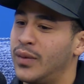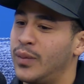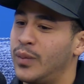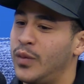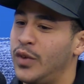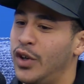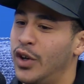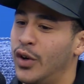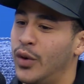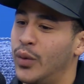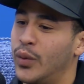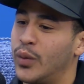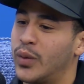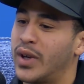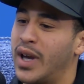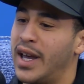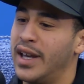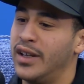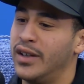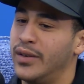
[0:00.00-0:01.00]
you know,
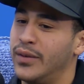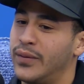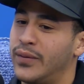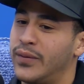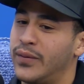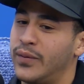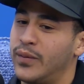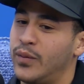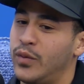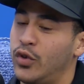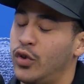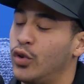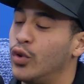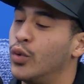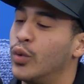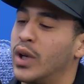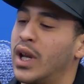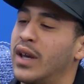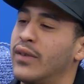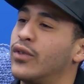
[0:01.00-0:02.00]
kind of do
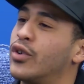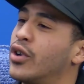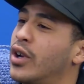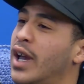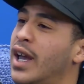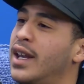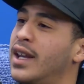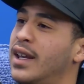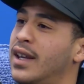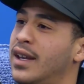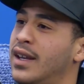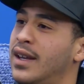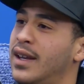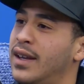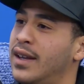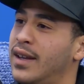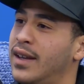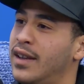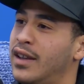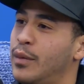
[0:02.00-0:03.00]
what I've created
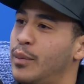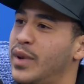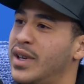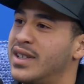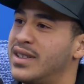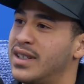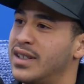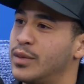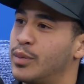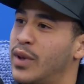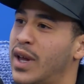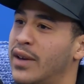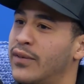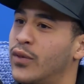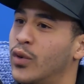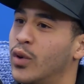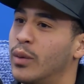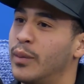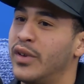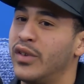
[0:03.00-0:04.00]
in, in the business
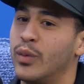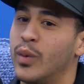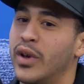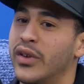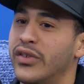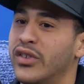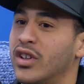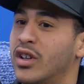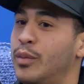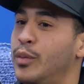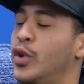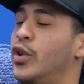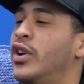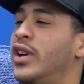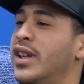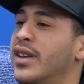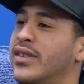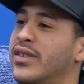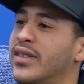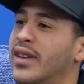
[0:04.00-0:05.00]
platform as well as the
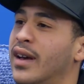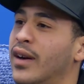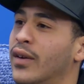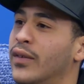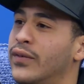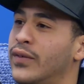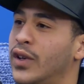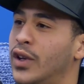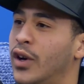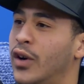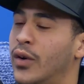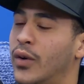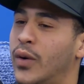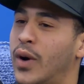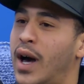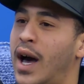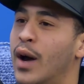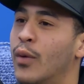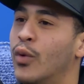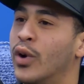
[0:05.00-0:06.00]
community itself. You know,
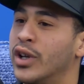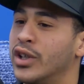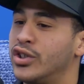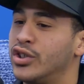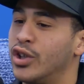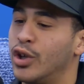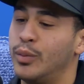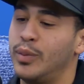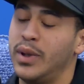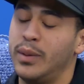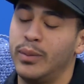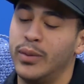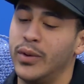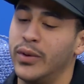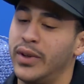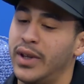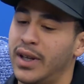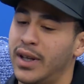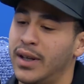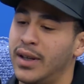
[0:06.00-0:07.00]
mm-hmm. I want to show people
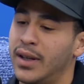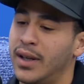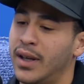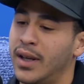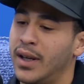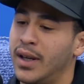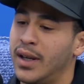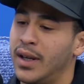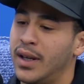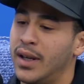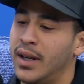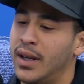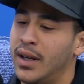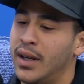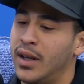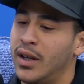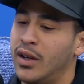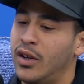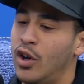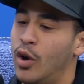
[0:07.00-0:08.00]
that
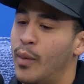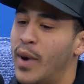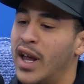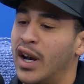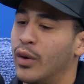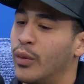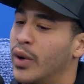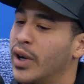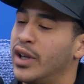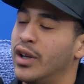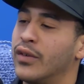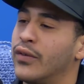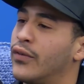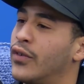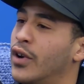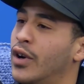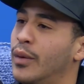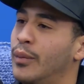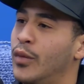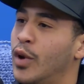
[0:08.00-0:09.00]
no matter where you're
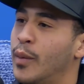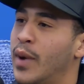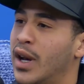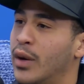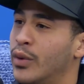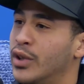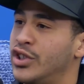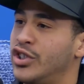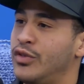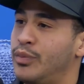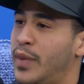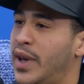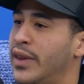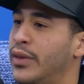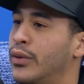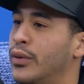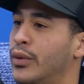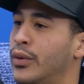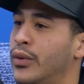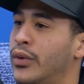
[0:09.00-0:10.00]
from, no matter what you've been
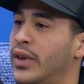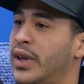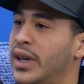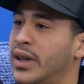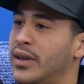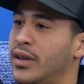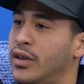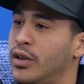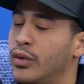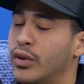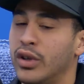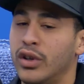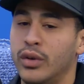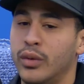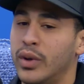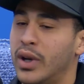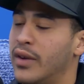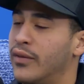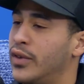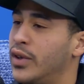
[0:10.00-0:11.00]
through, that you can do
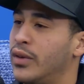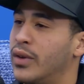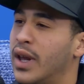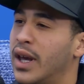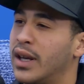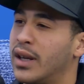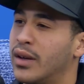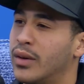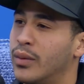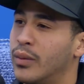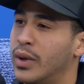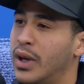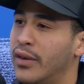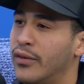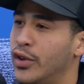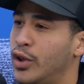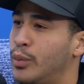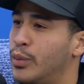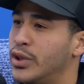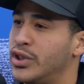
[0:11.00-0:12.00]
whatever you like,
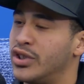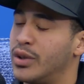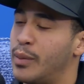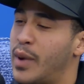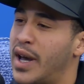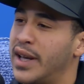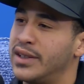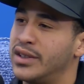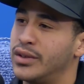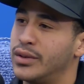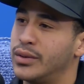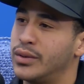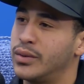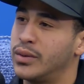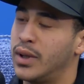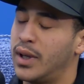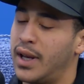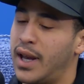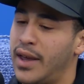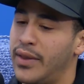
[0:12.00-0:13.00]
whatever you put yeah. your mind to.
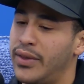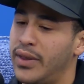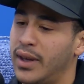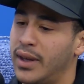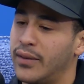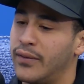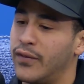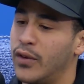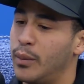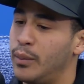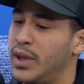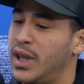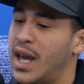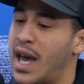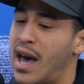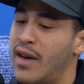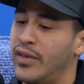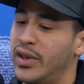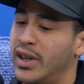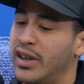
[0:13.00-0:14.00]
And I think for me,
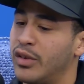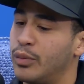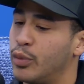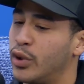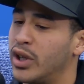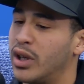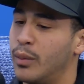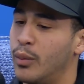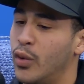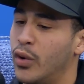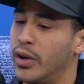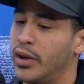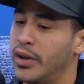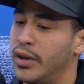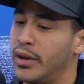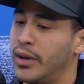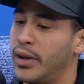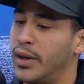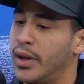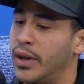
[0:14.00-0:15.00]
having this brick and
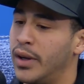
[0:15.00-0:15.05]
mortar